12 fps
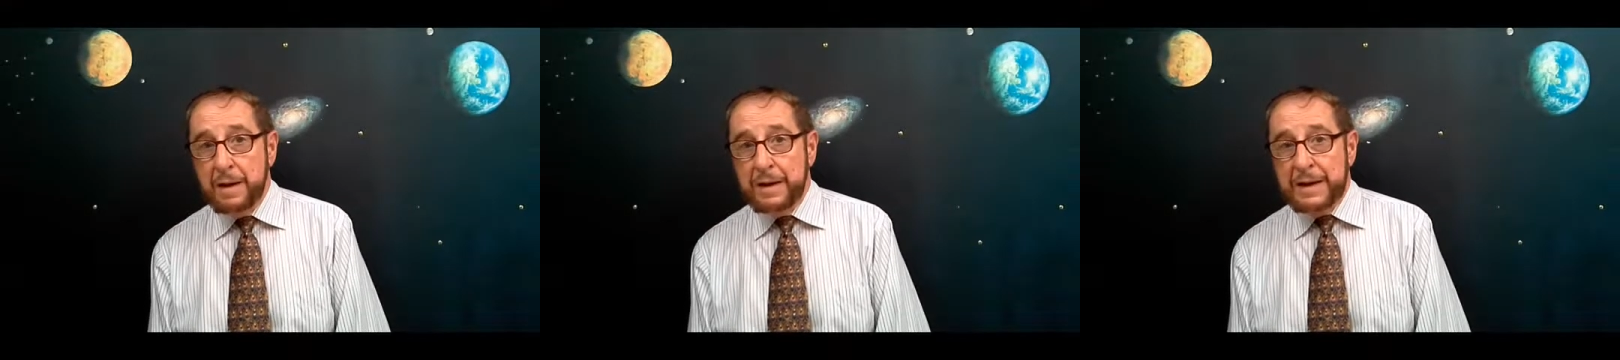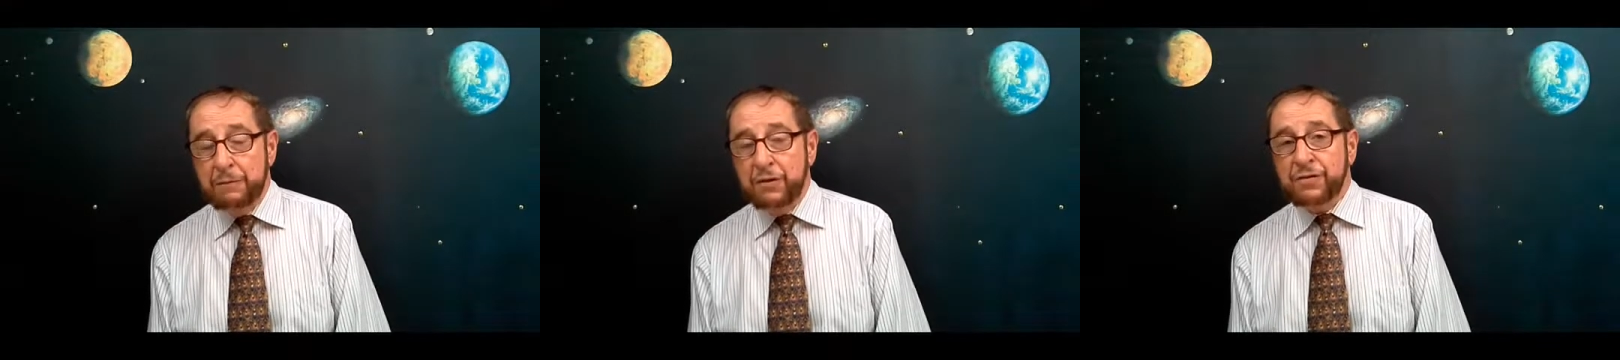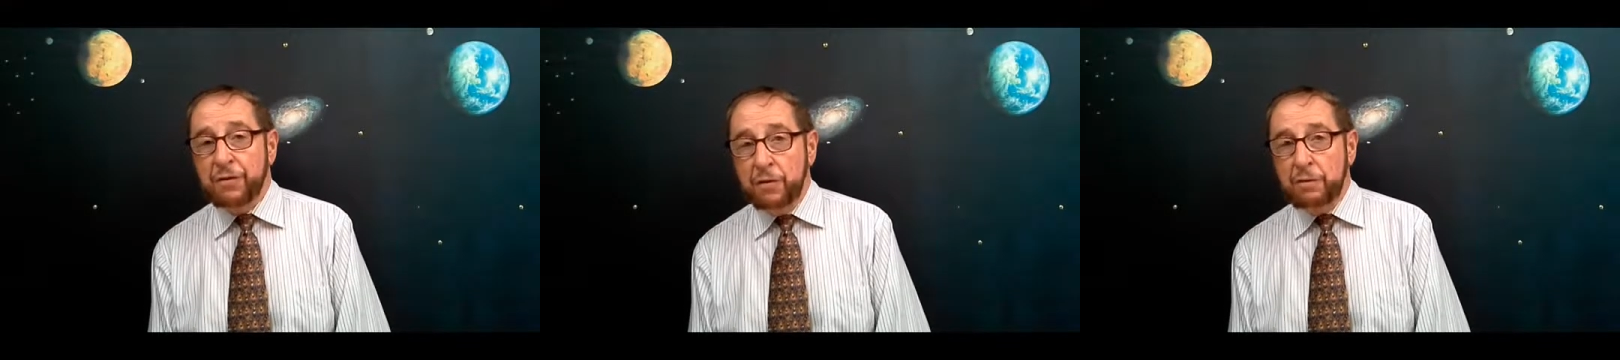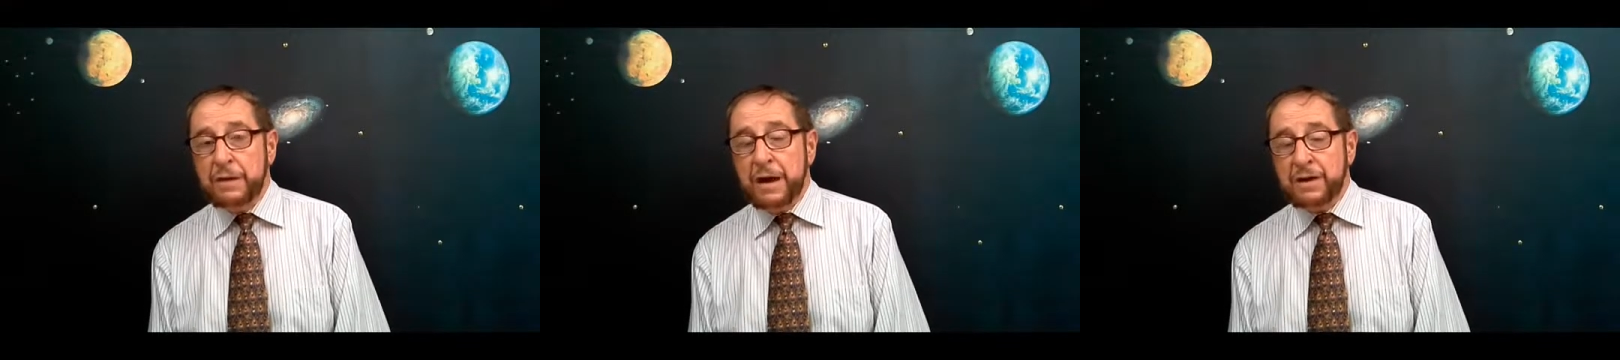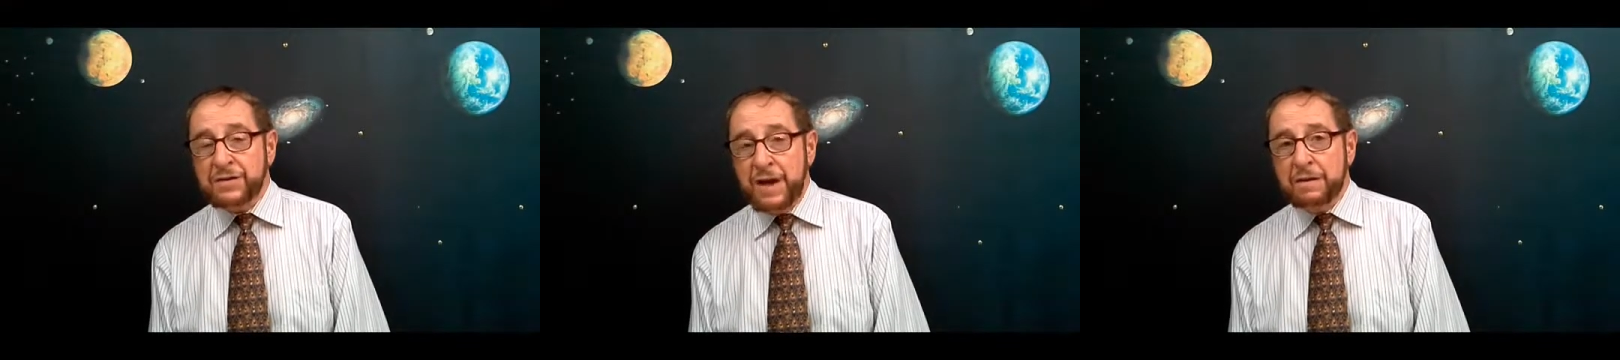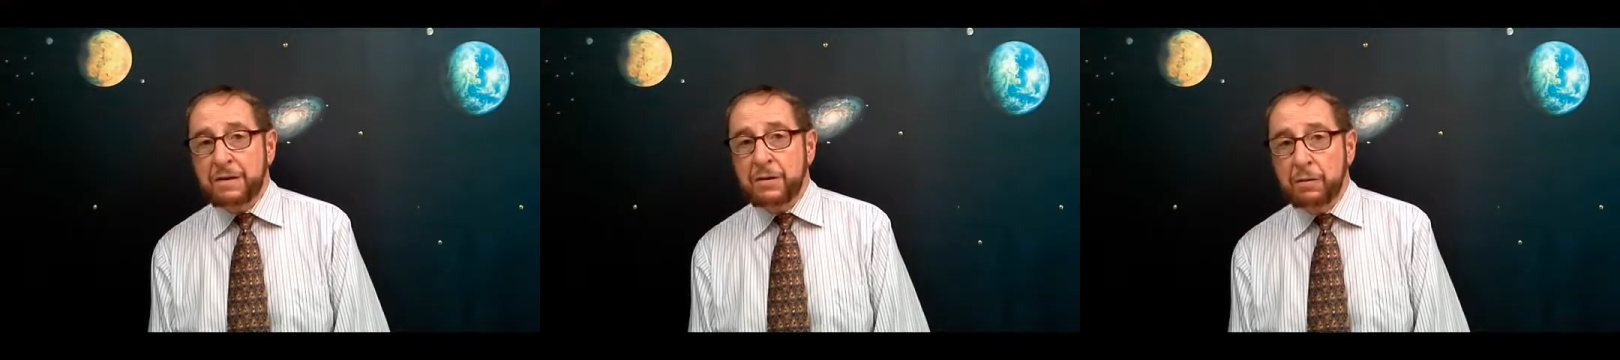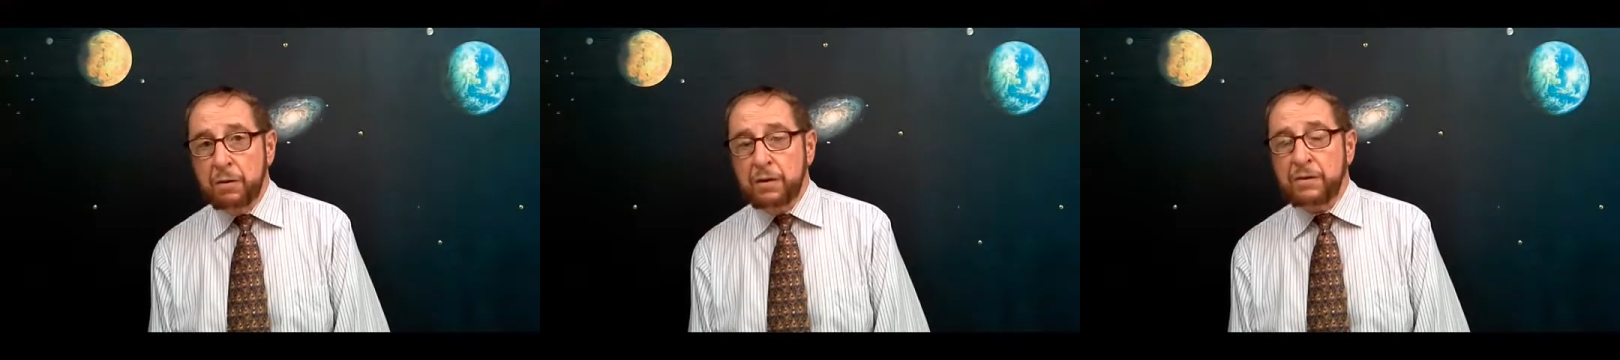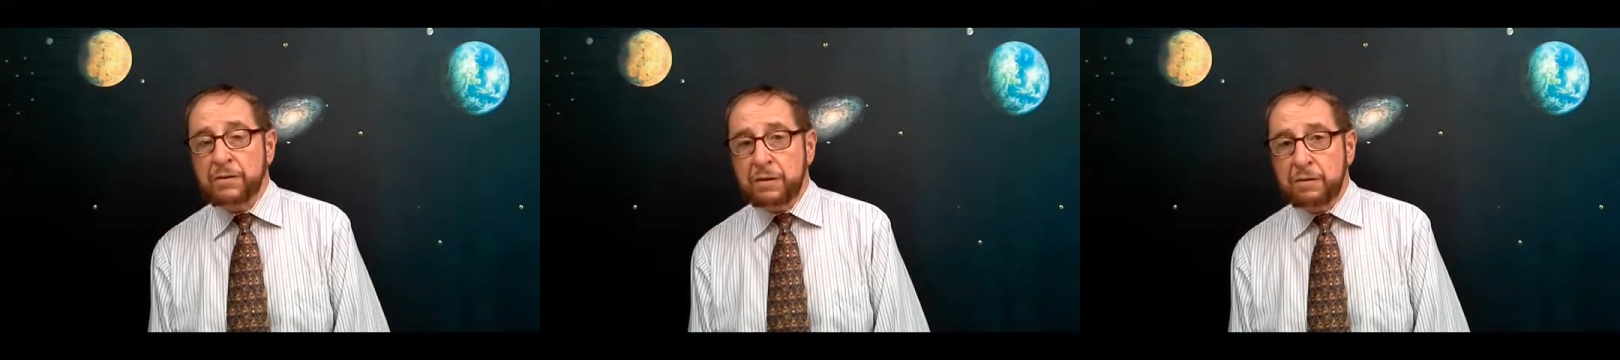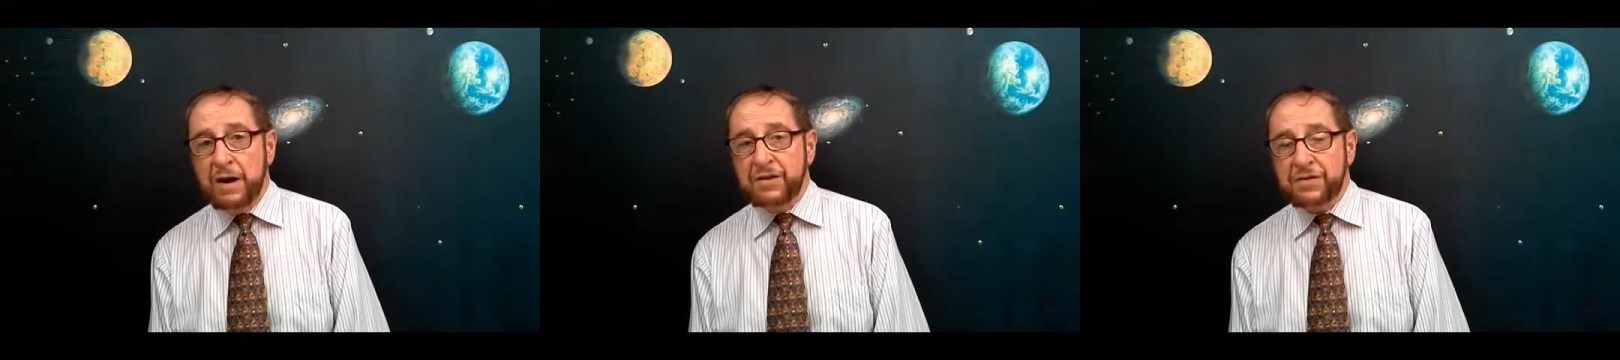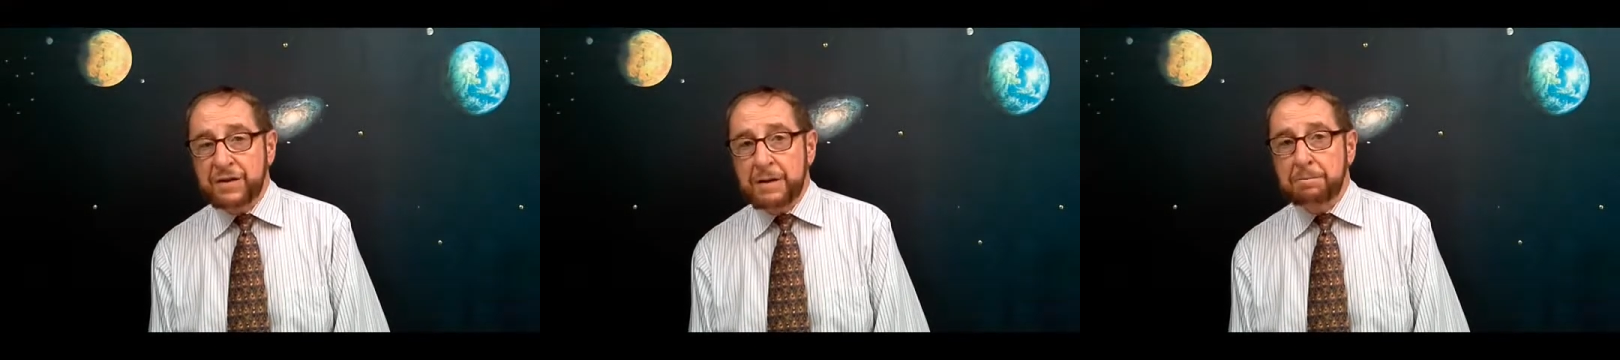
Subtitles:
He was following exactly the word of the Christ